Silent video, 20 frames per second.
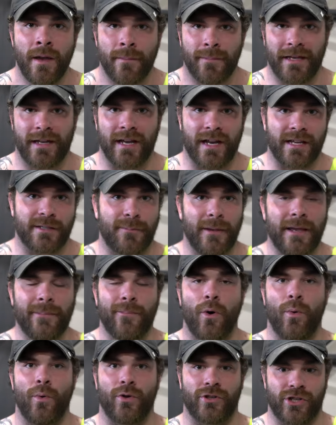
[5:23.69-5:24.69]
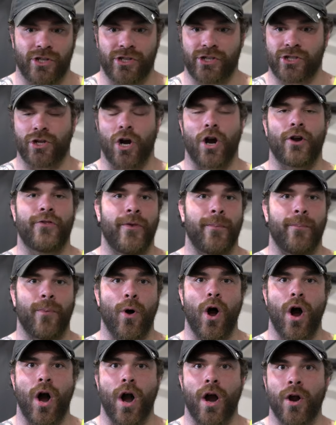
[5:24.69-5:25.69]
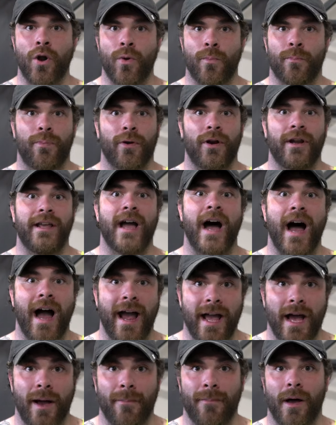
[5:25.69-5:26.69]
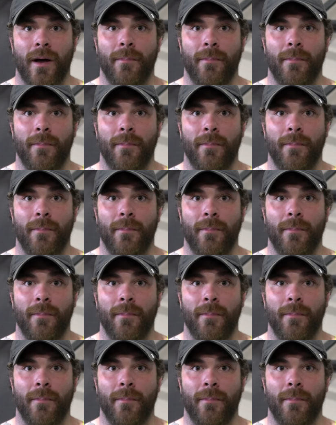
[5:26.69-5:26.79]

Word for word: because people will just start the bar pretty high up